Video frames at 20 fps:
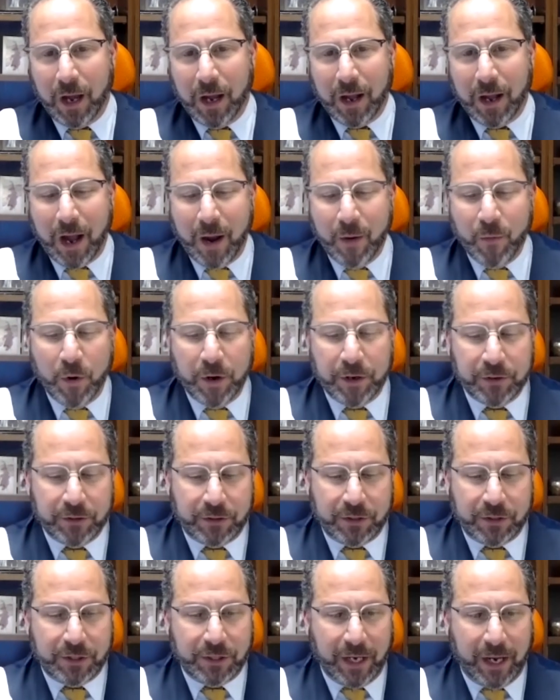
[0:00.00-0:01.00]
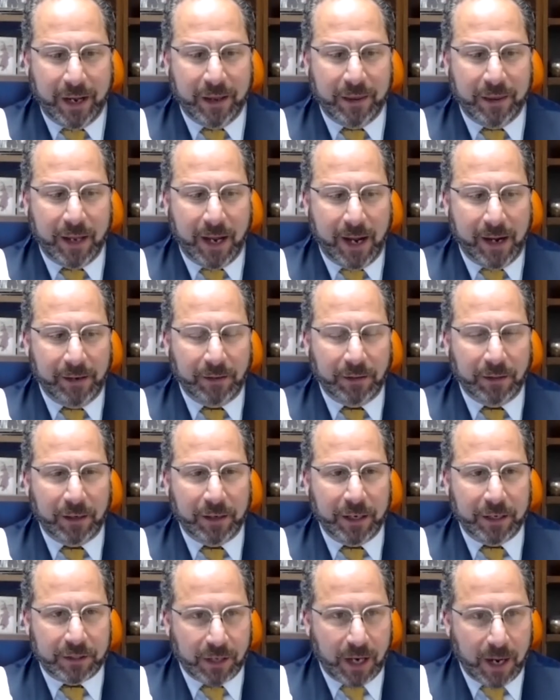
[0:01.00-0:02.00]
I wouldn't say that
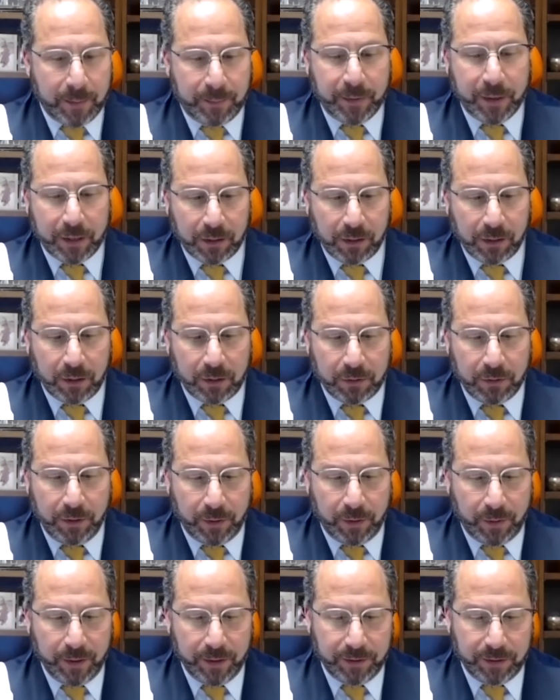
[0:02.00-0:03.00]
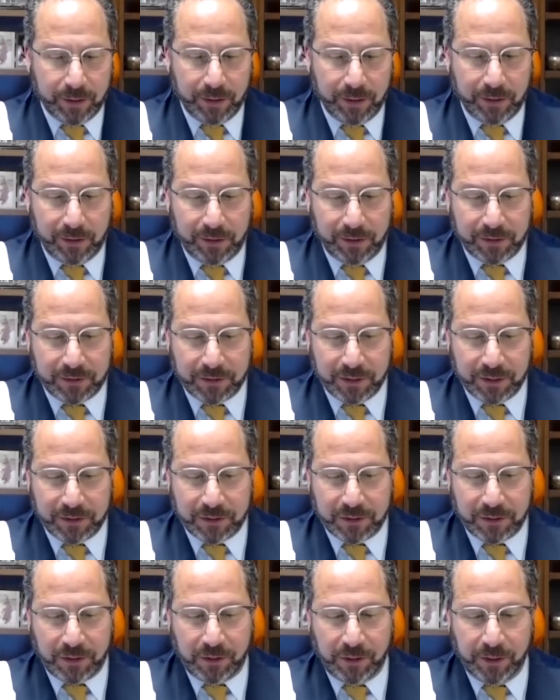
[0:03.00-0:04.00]
it's IP alone, though. I think it's
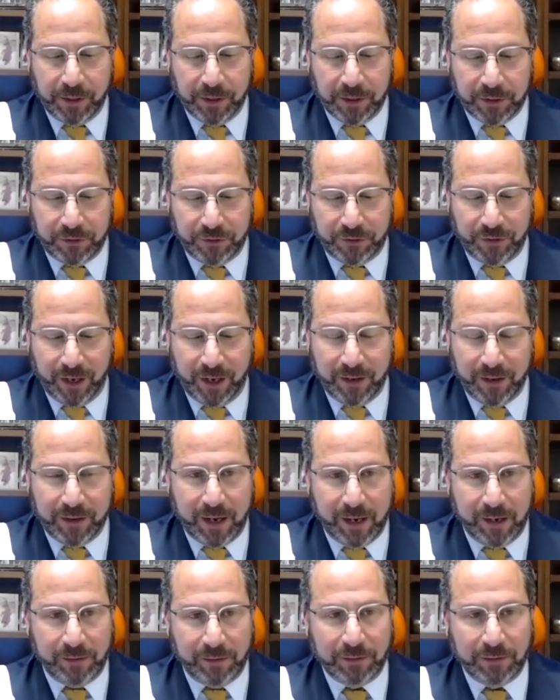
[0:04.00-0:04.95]
clear to say that